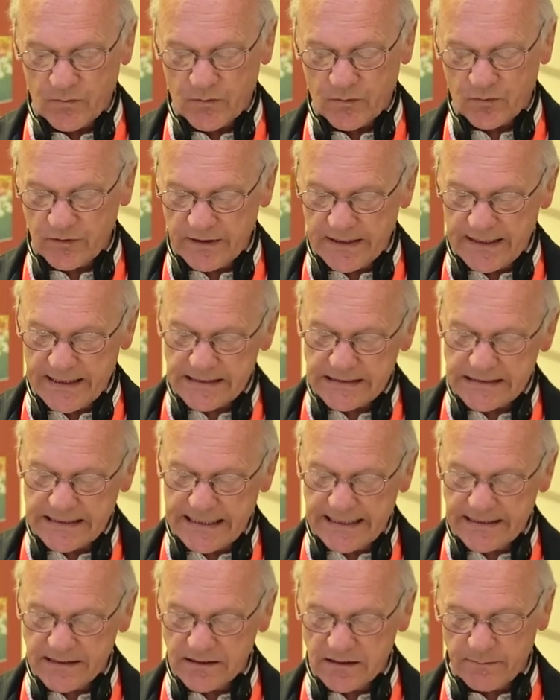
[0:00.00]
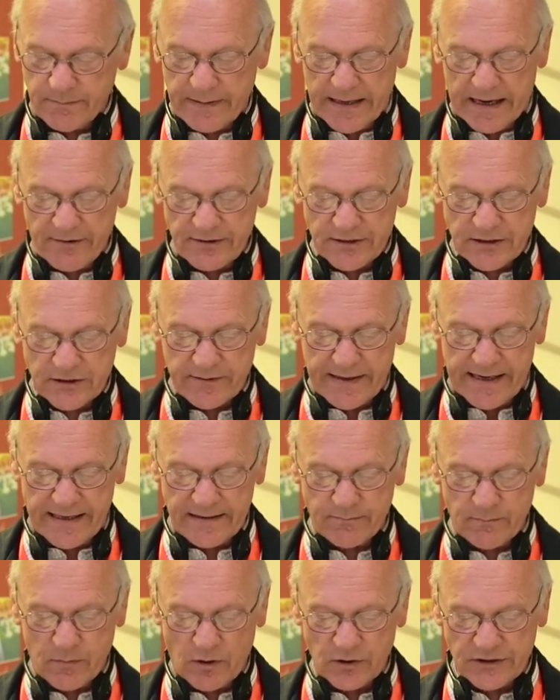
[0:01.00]
3 years later, the Paris
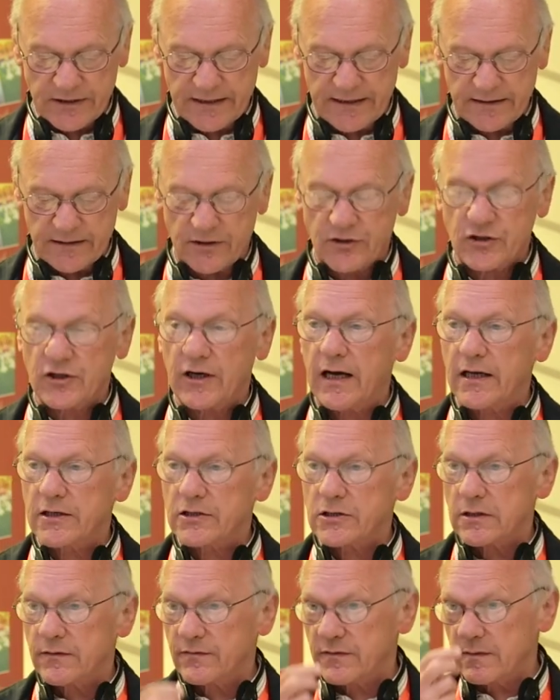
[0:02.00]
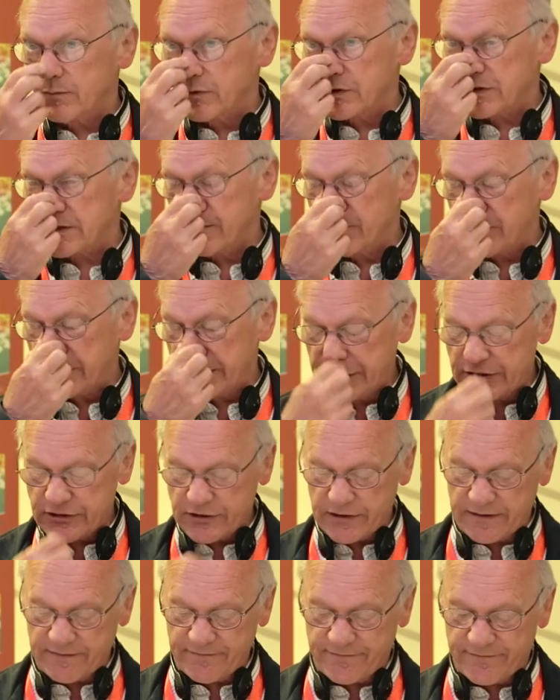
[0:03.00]
Grand Mosque, in a charter of the Muslim
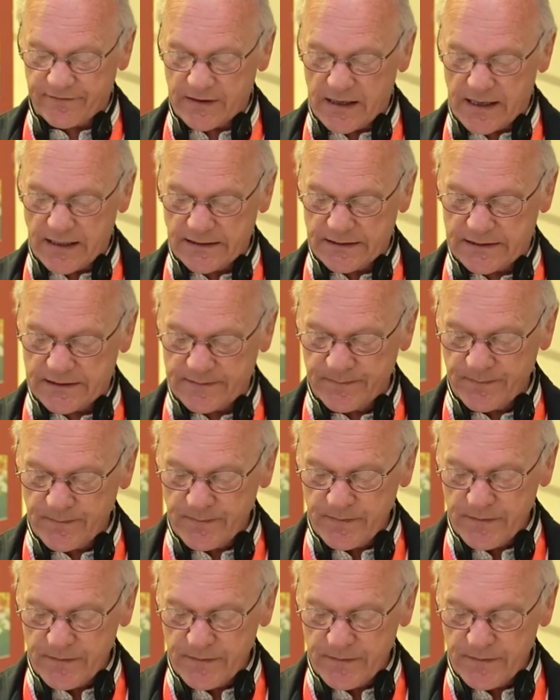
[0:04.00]
religion in France,